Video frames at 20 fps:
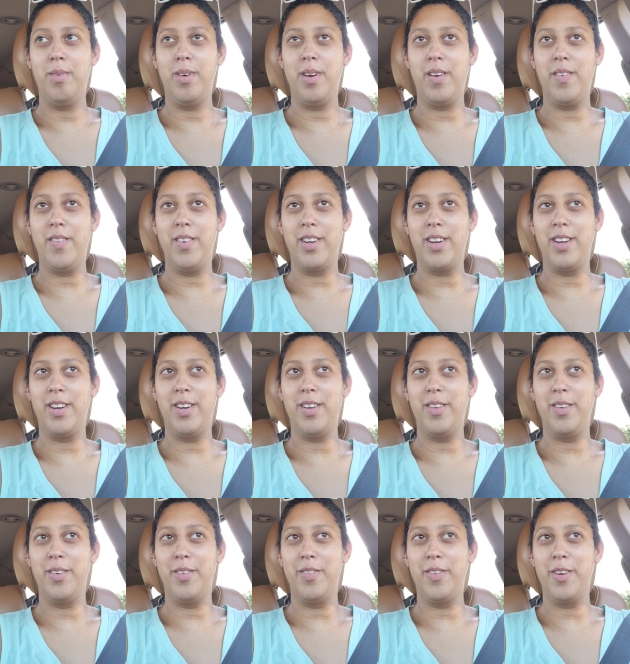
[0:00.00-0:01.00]
having
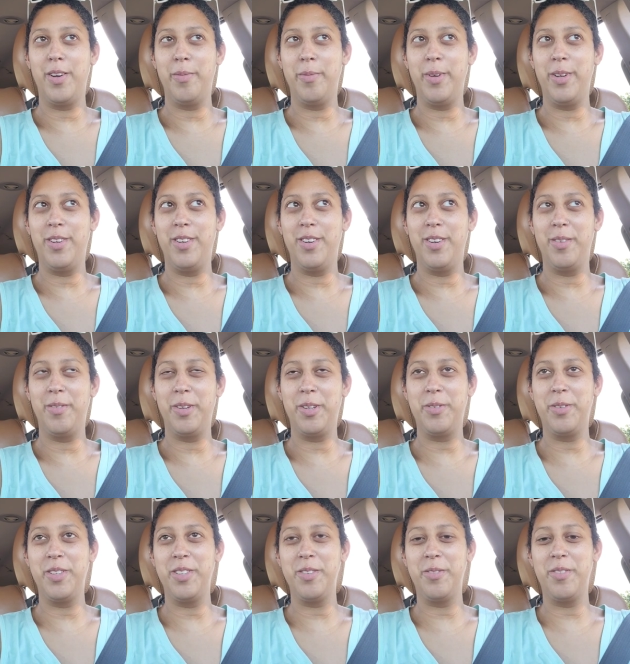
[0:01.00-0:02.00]
another family dinner,
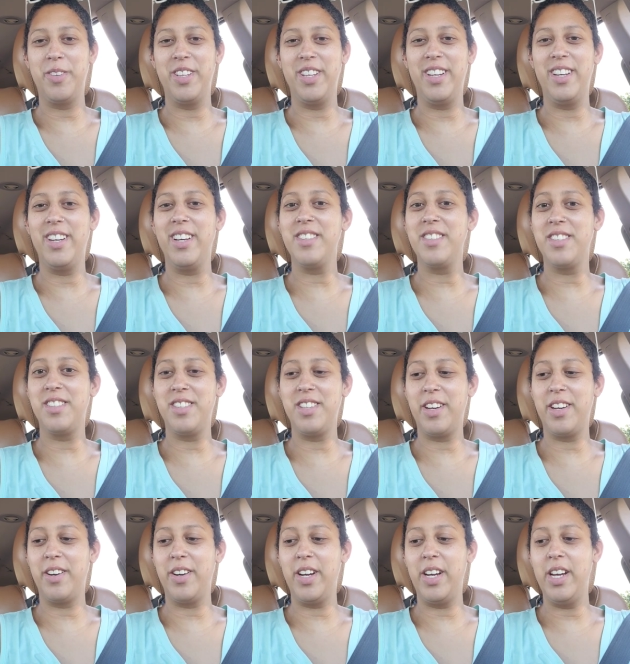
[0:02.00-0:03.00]
which wasn't really
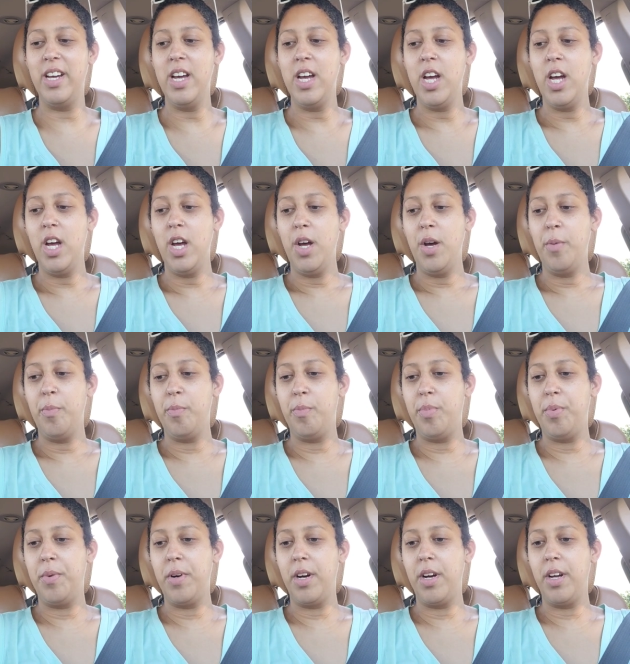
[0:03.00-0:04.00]
necessary,
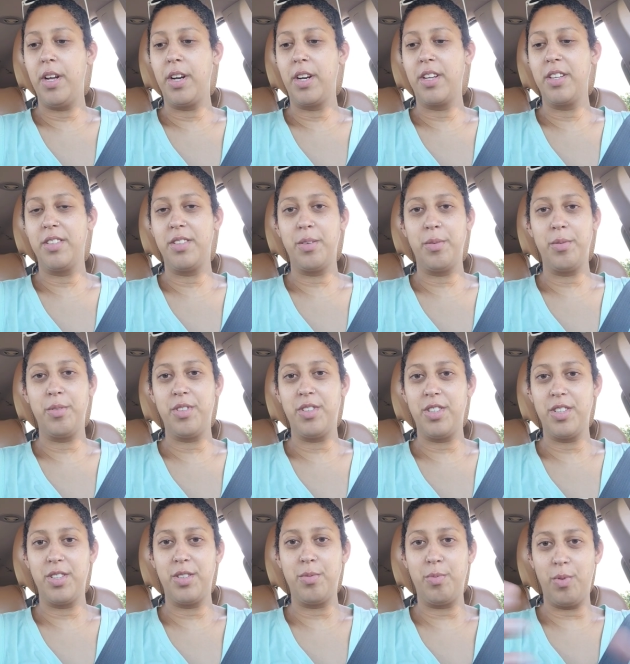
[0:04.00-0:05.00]
but because it was
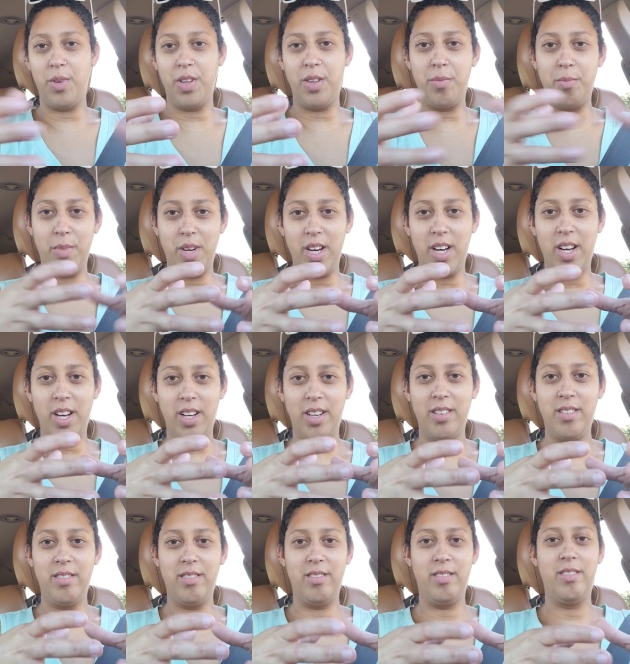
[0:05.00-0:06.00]
just with my
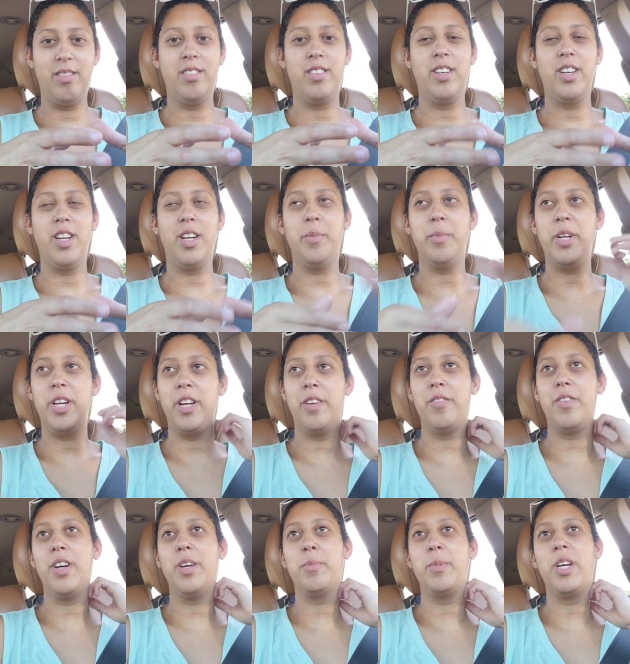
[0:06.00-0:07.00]

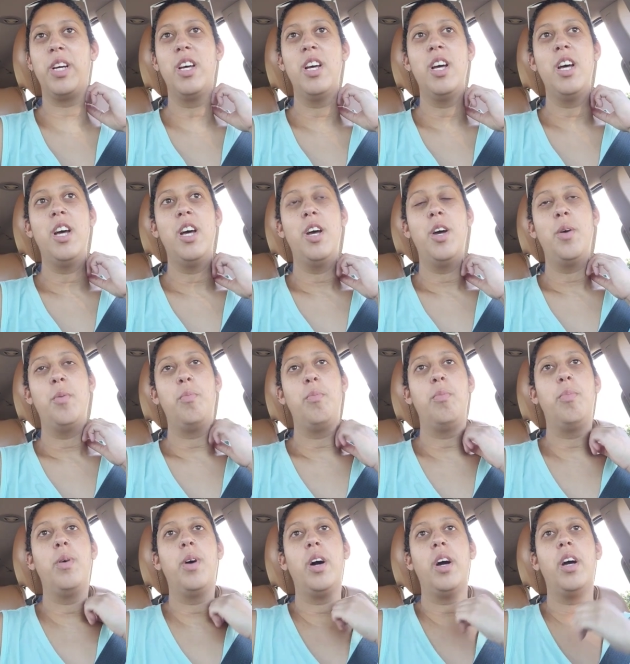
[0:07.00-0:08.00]
immediate family.
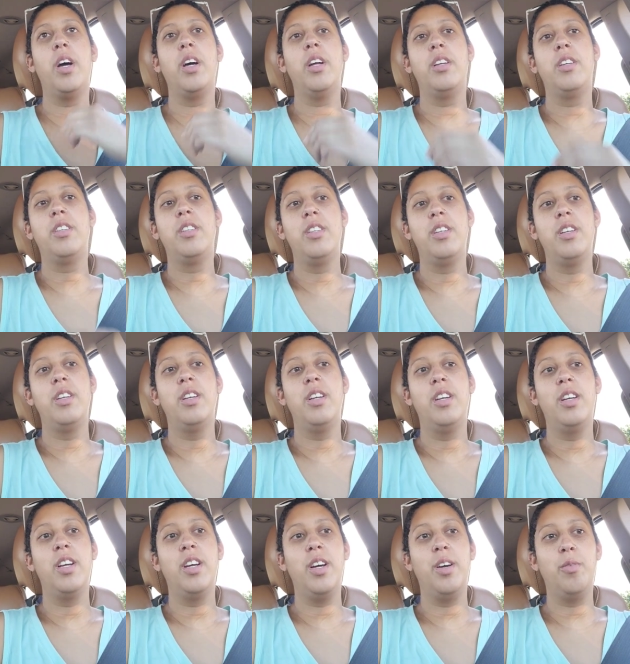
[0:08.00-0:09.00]
But
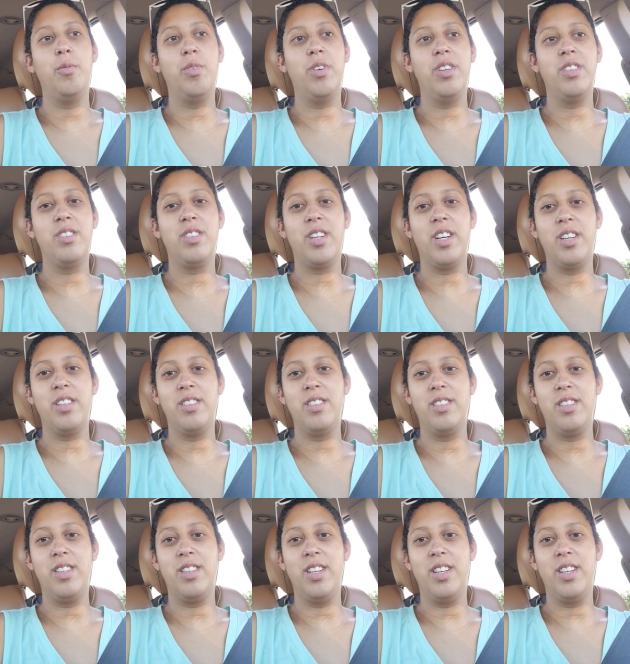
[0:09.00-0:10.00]
it was
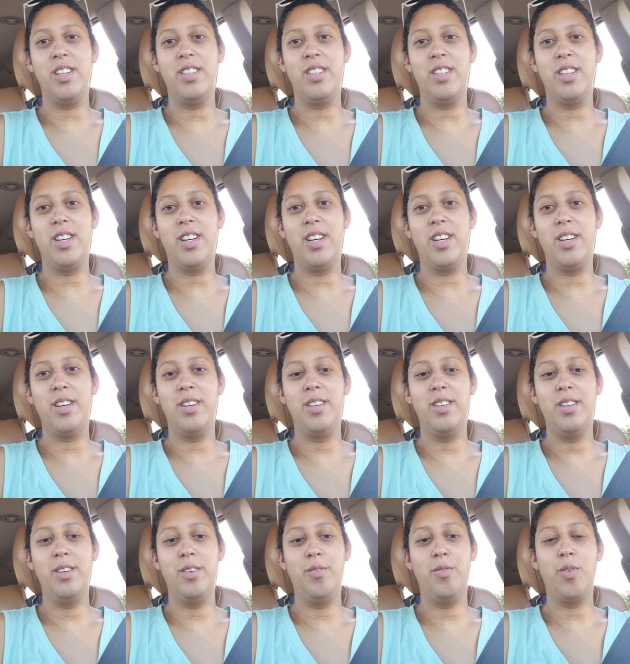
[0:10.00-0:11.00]
nice that uh,
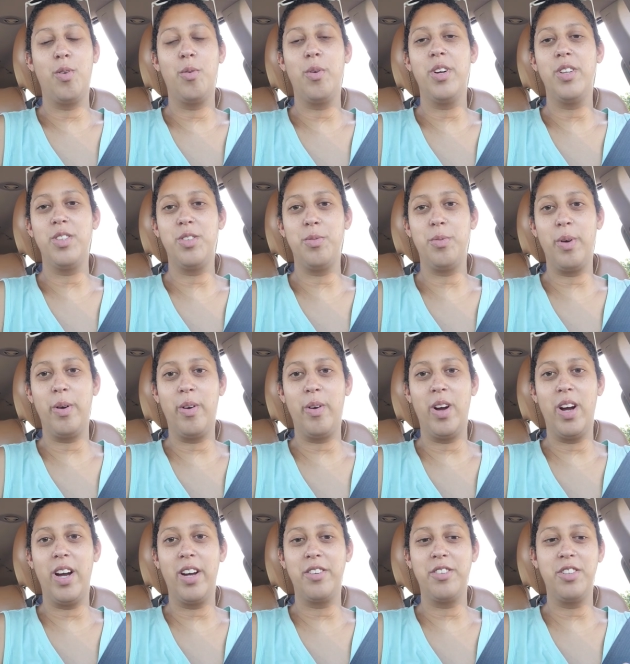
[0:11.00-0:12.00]
for once we were
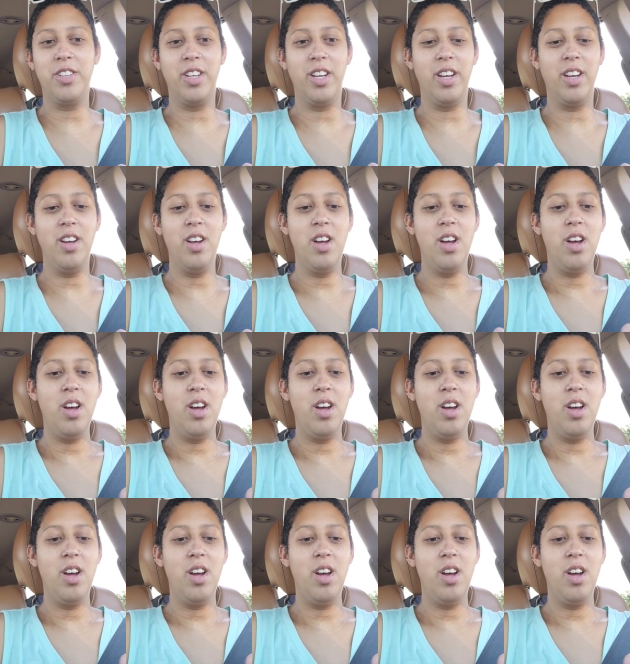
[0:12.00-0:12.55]
actually